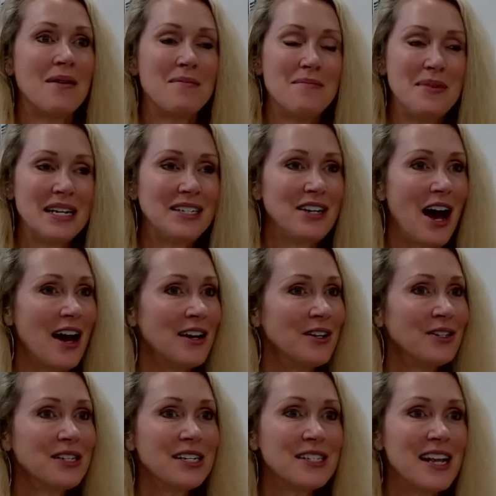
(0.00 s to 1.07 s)

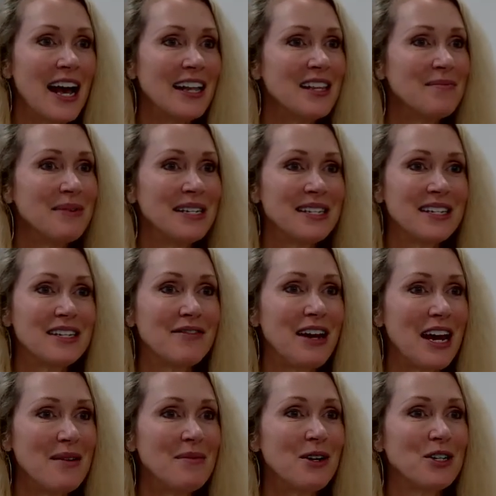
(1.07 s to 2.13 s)
McDonald's is not in the business of
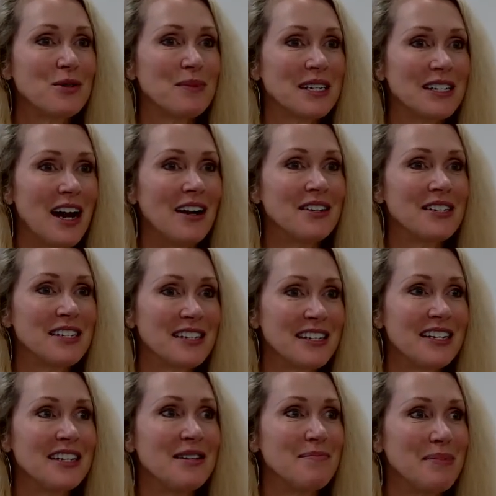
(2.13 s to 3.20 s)
hamburgers. McDonald's is
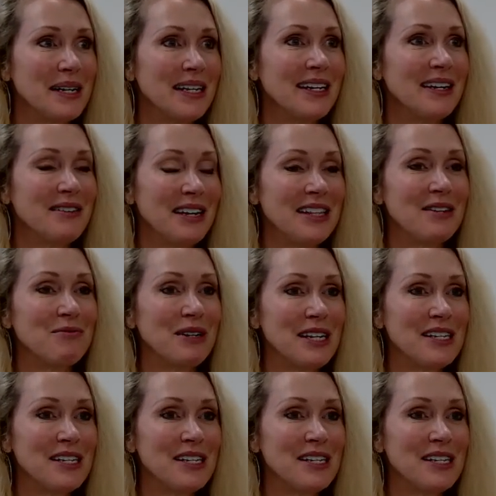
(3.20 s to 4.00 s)
in the real